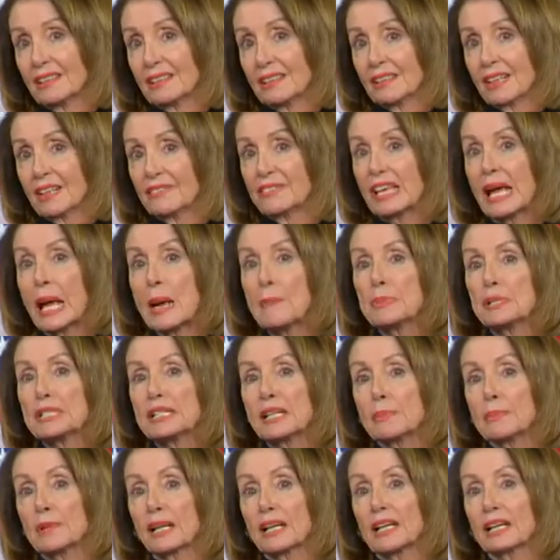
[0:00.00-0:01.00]
of the
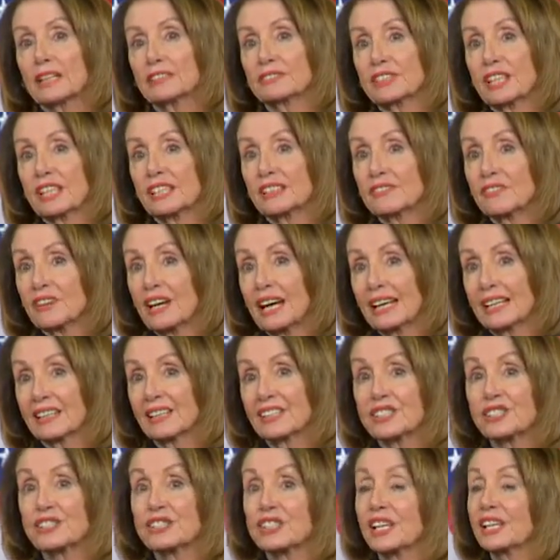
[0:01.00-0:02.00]
epidemic of gun
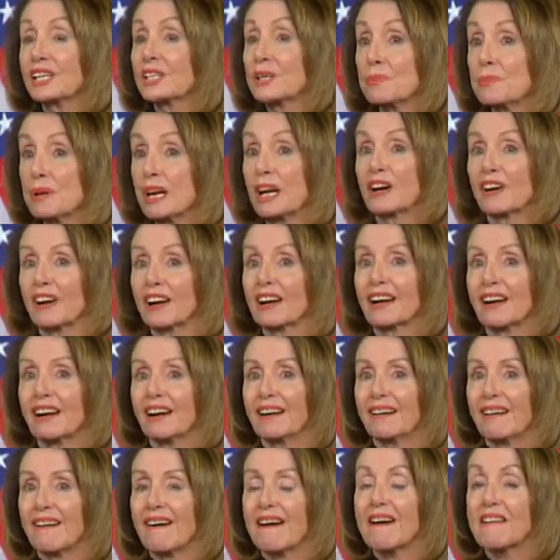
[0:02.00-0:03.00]
violence in America.
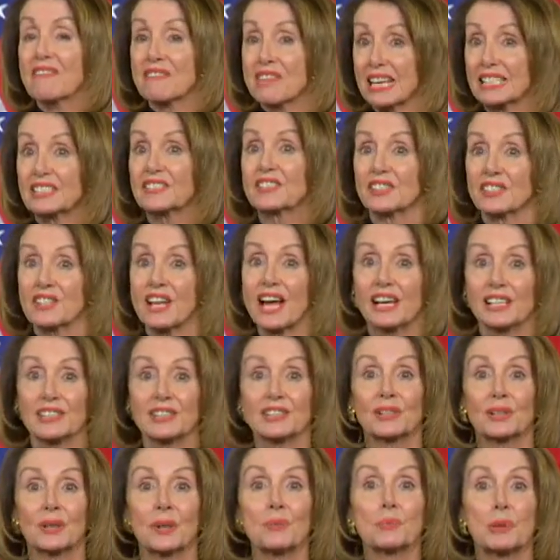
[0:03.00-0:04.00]
That's a
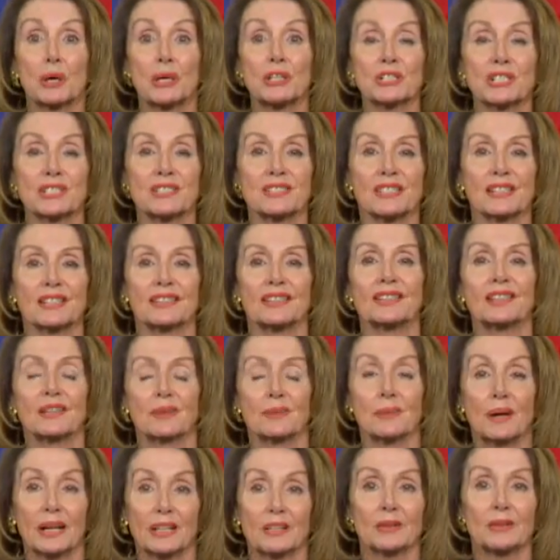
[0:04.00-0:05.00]
national emergency.
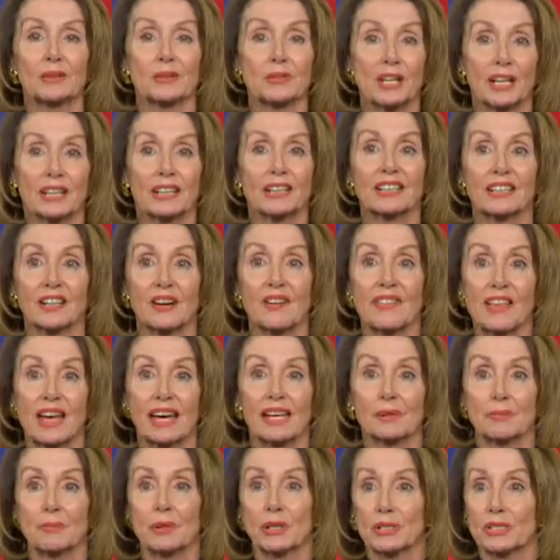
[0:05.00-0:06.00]
Why don't you declare
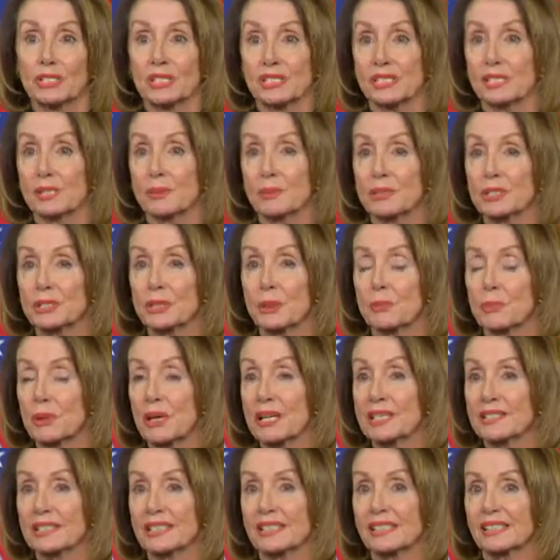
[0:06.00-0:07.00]
that emergency, Mr.
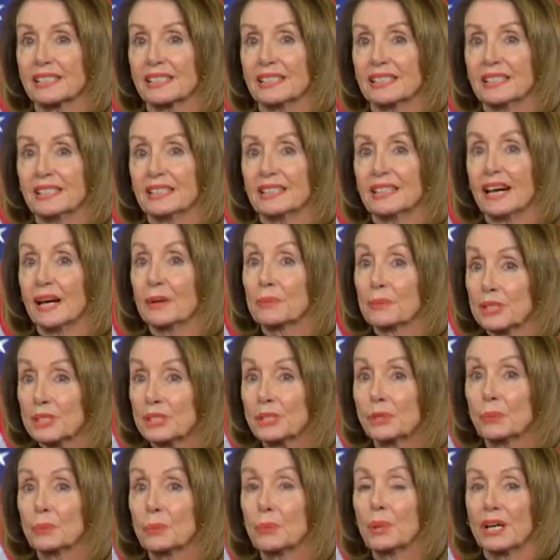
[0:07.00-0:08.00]
President? I wish
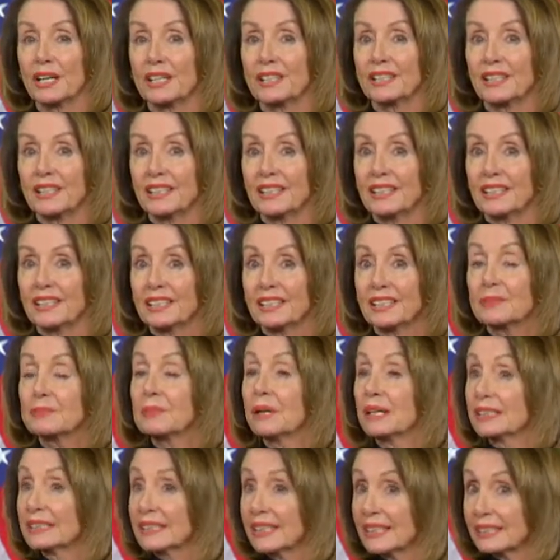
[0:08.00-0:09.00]
you would.
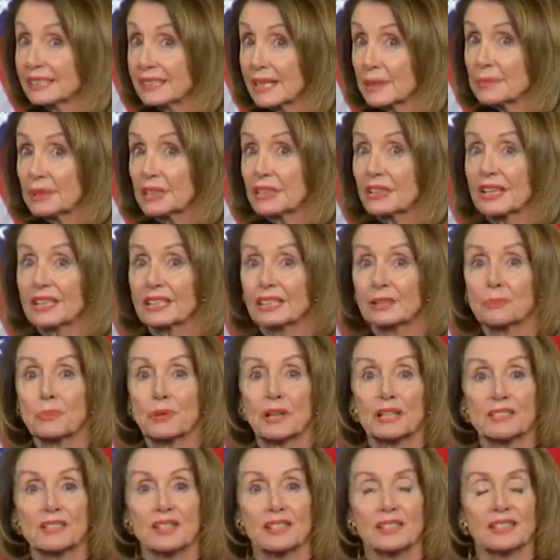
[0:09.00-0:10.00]
But a Democratic
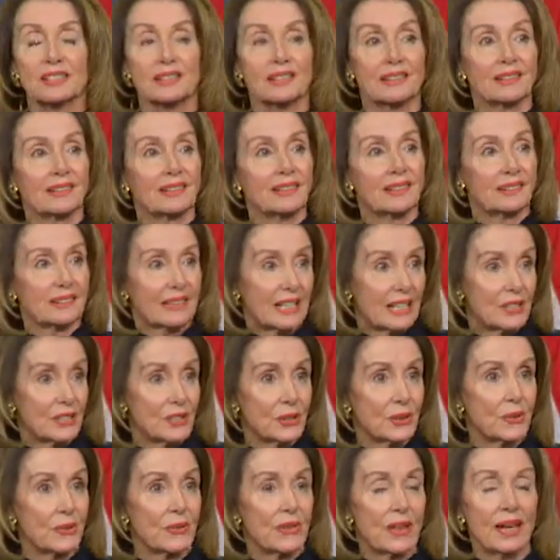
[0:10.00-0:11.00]
president can
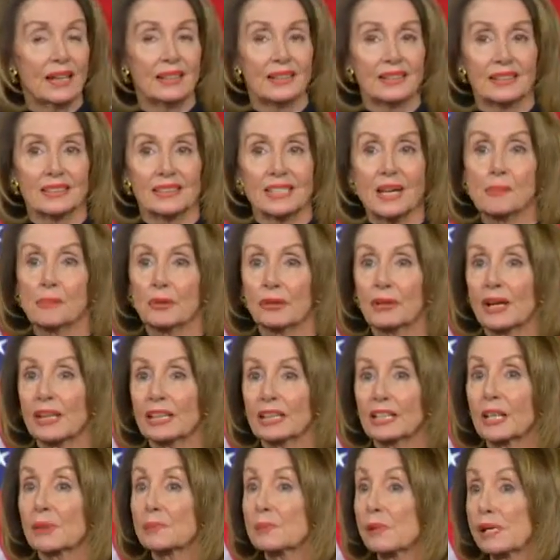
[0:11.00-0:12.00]
do that.
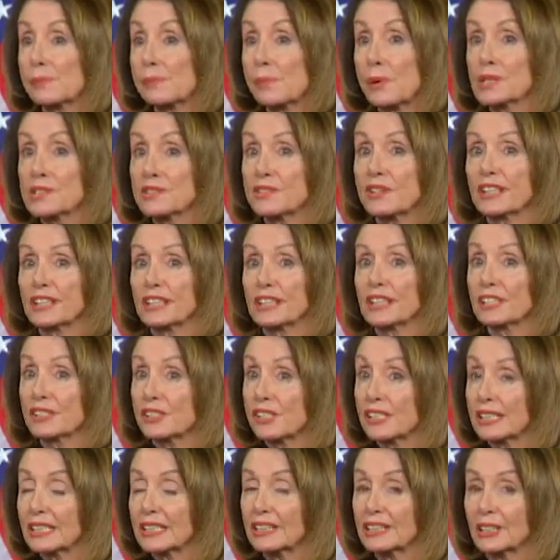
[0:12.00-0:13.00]
Democratic president can
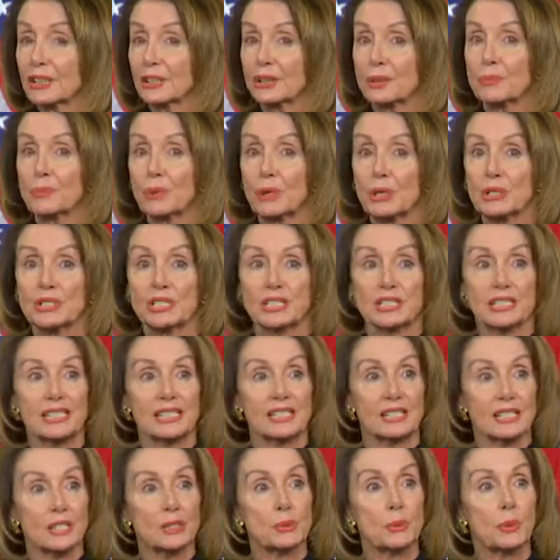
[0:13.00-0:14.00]
declare
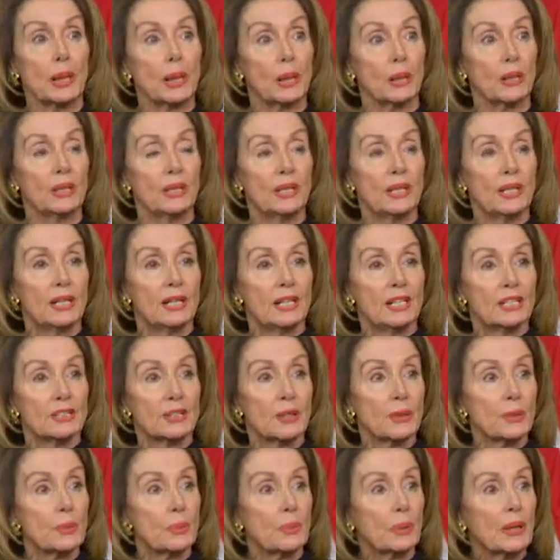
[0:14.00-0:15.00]
emergencies as well.
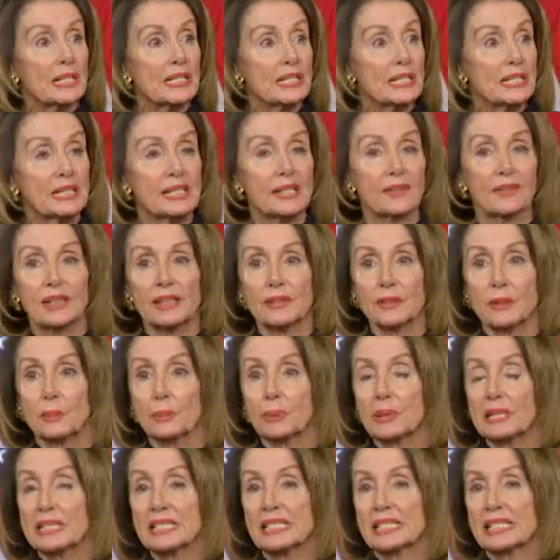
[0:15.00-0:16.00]
So the precedent that the
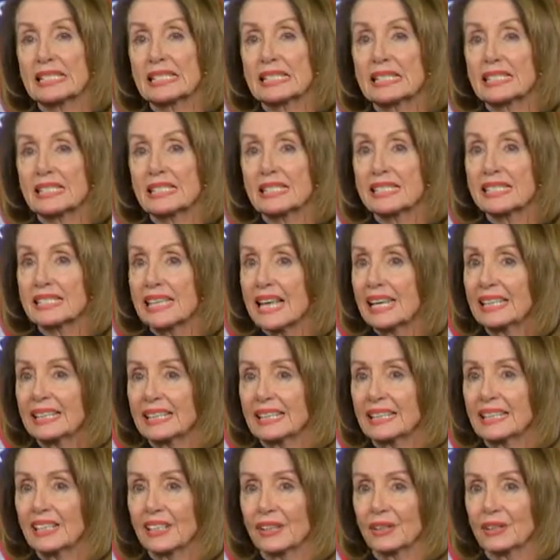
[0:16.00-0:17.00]
president is
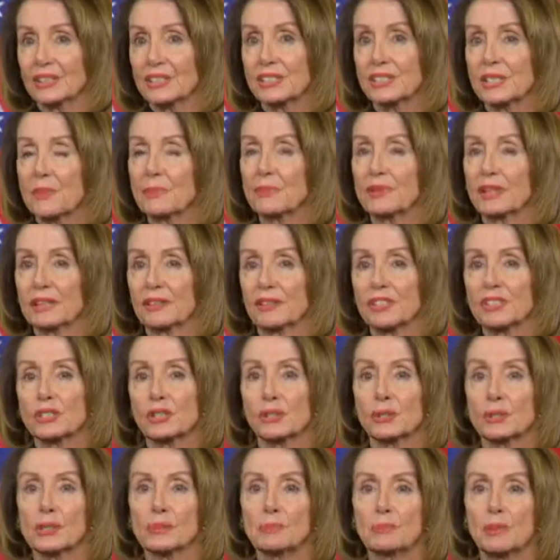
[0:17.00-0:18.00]
setting here is something that
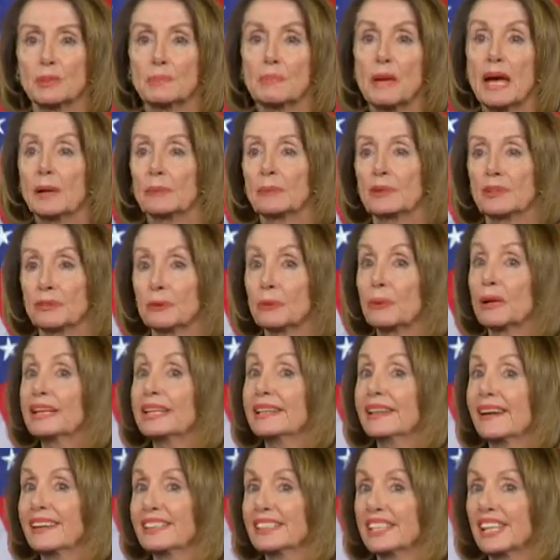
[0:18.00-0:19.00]
should be met with
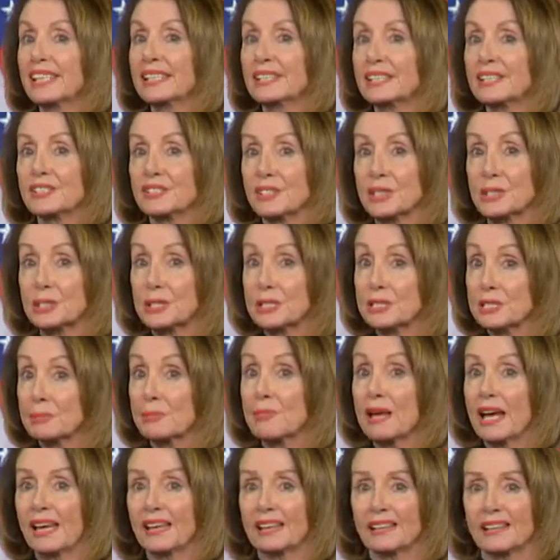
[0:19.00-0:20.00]
great unease and
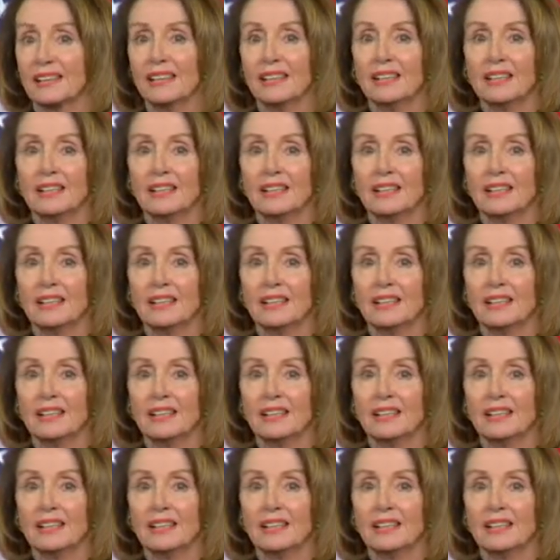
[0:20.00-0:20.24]
dismay